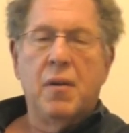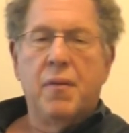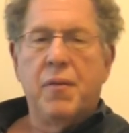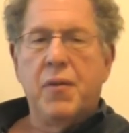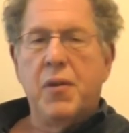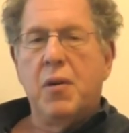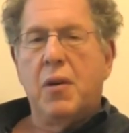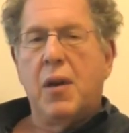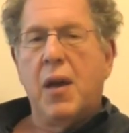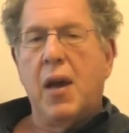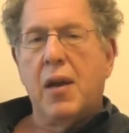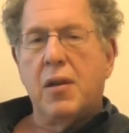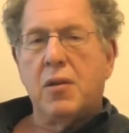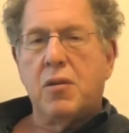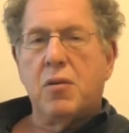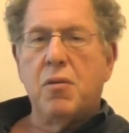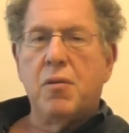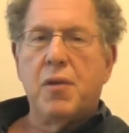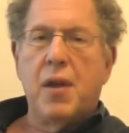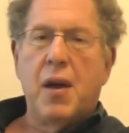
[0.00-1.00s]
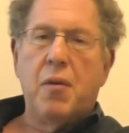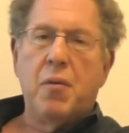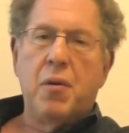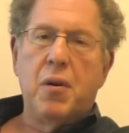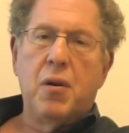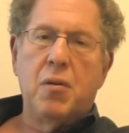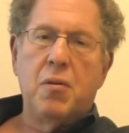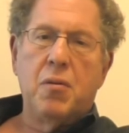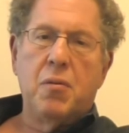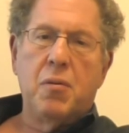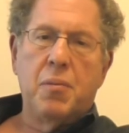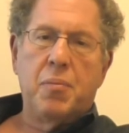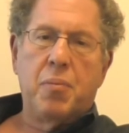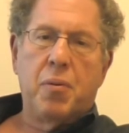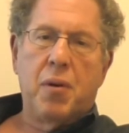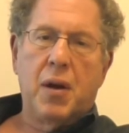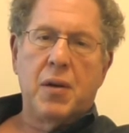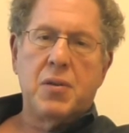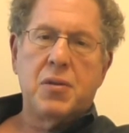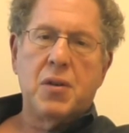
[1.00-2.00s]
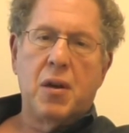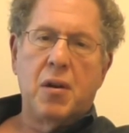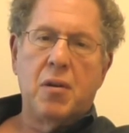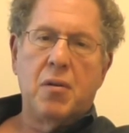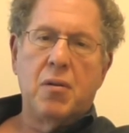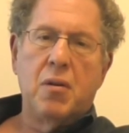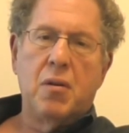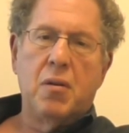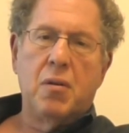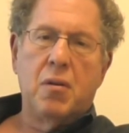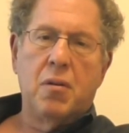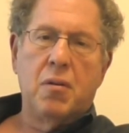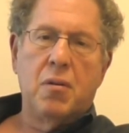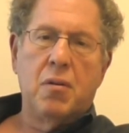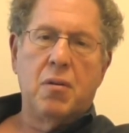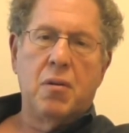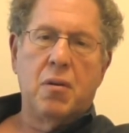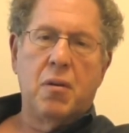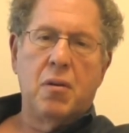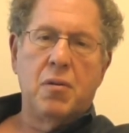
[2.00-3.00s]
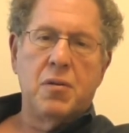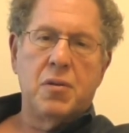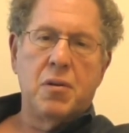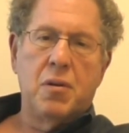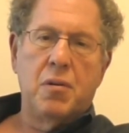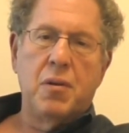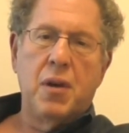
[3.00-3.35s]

You can't do that with peroxide or ozone.